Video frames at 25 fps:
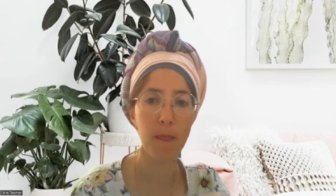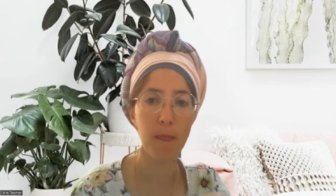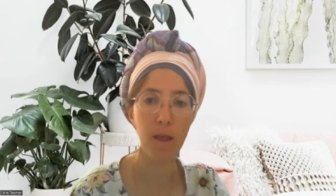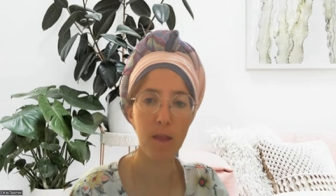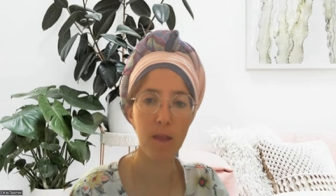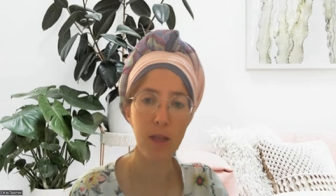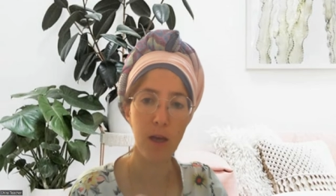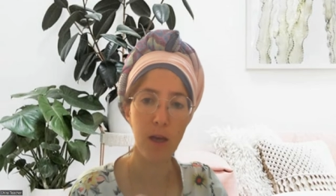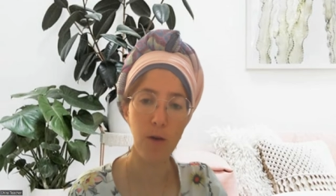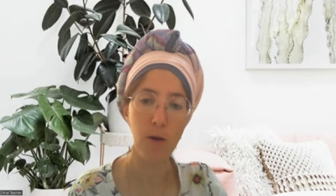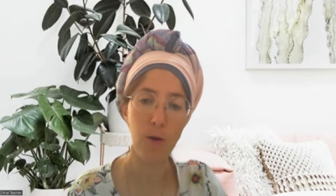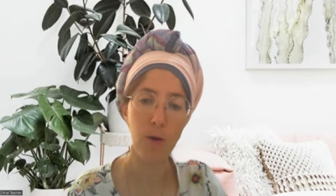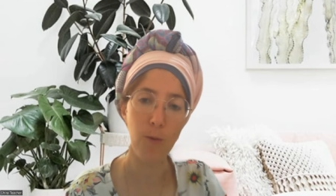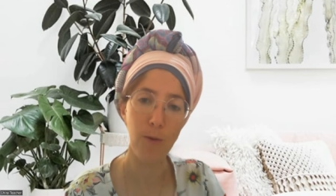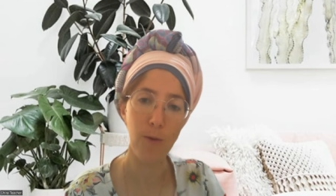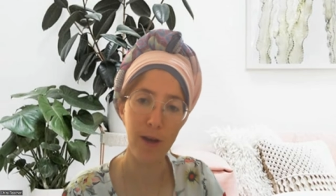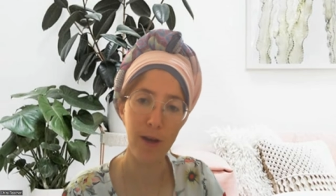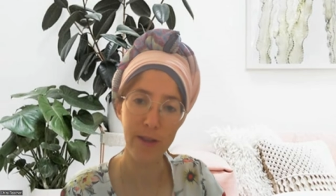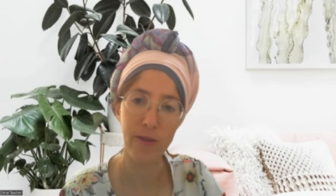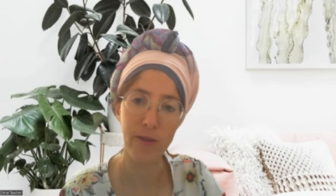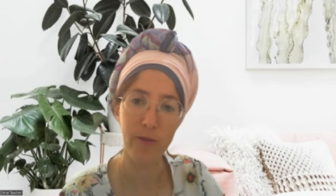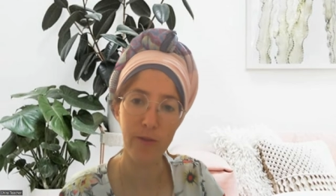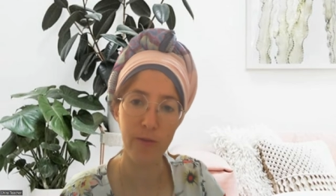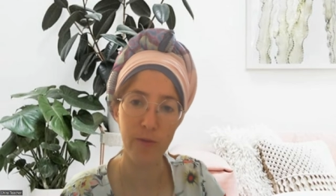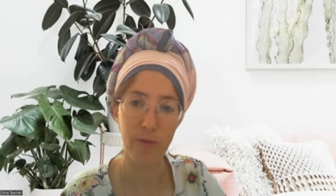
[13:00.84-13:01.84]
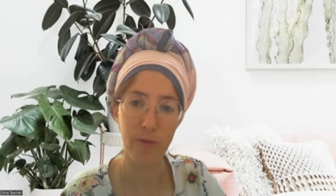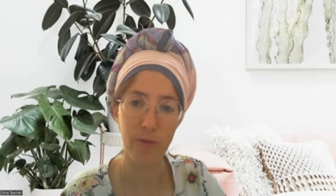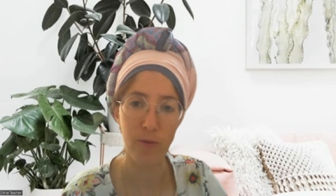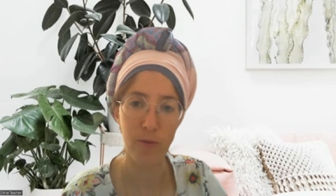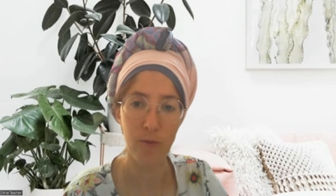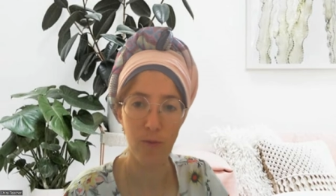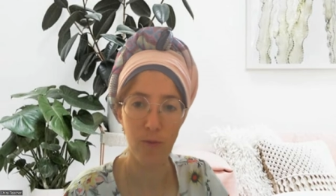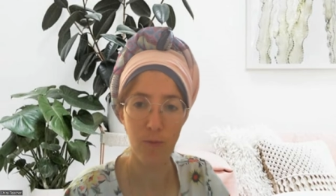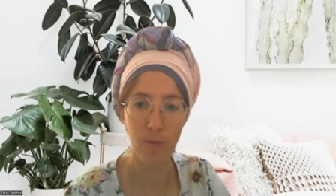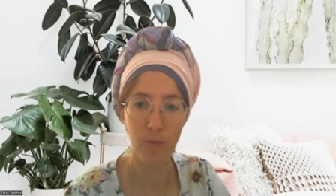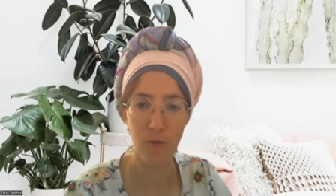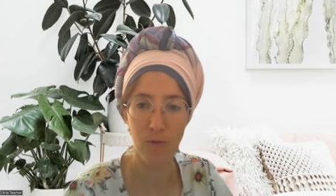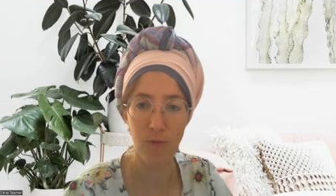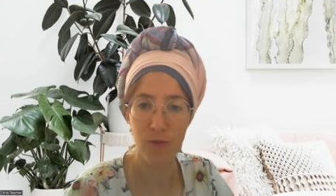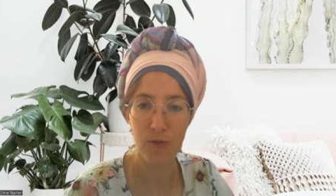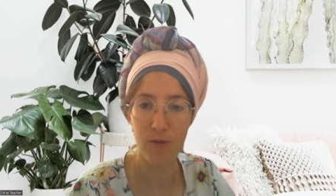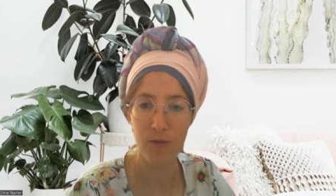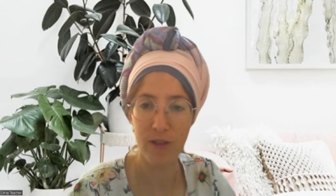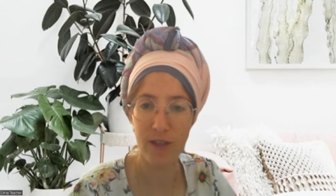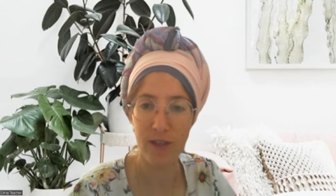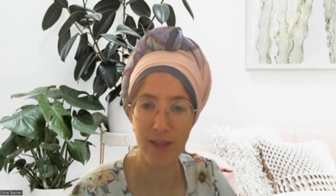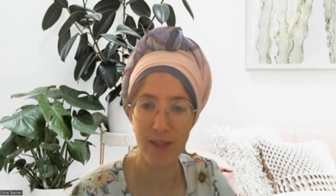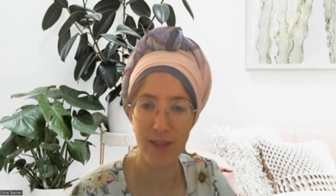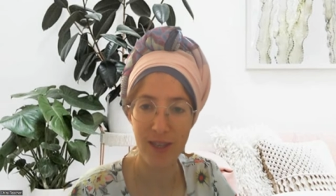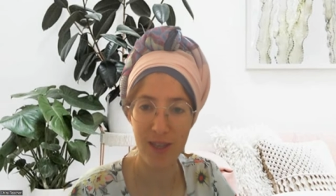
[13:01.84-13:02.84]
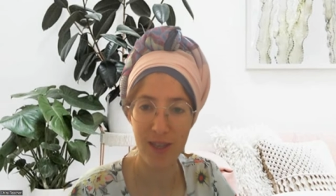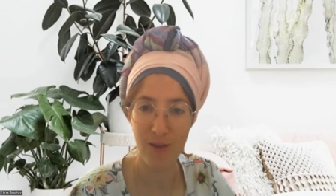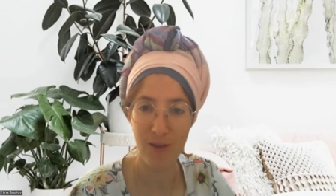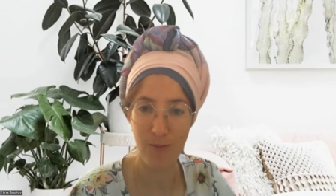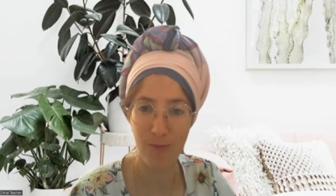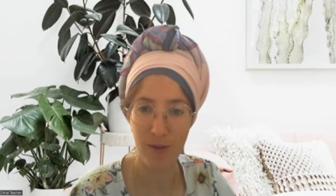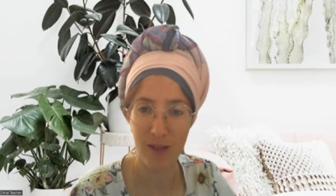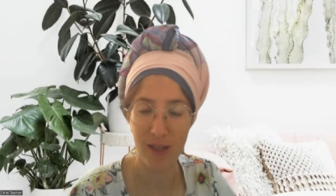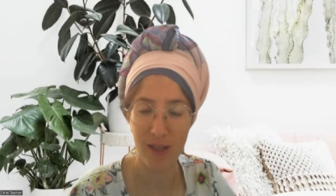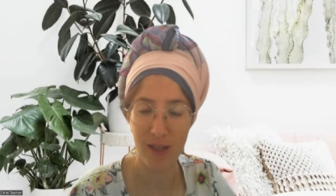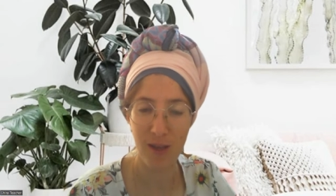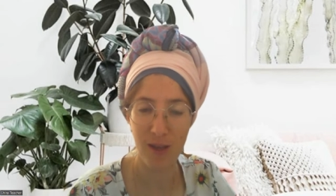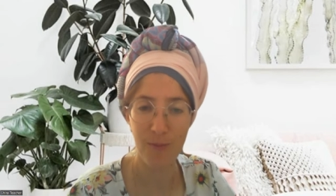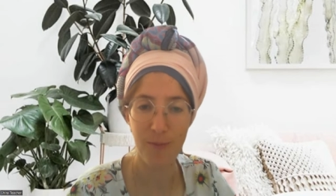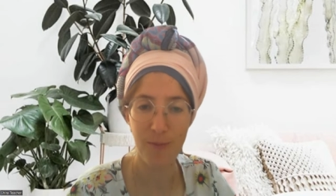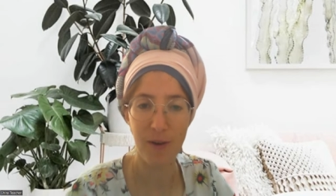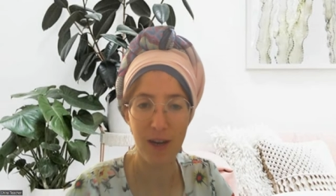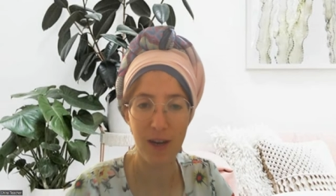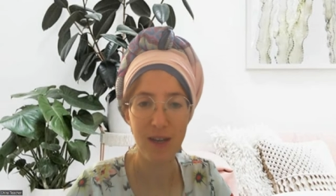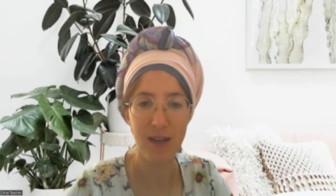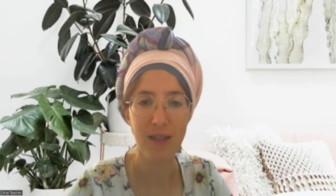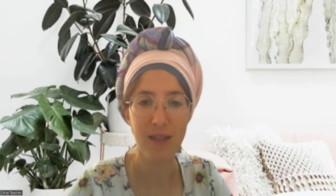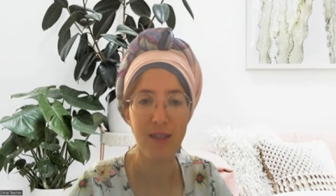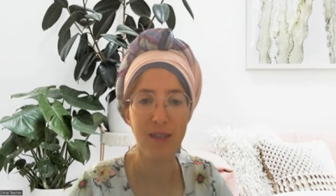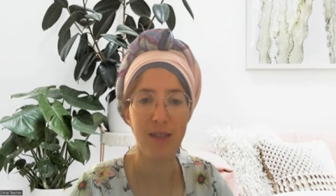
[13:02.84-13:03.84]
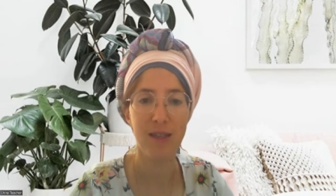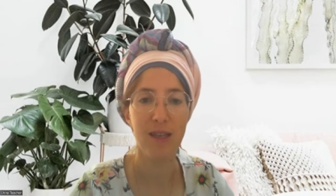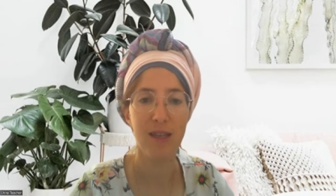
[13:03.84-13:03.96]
now I want to move to the CBT part.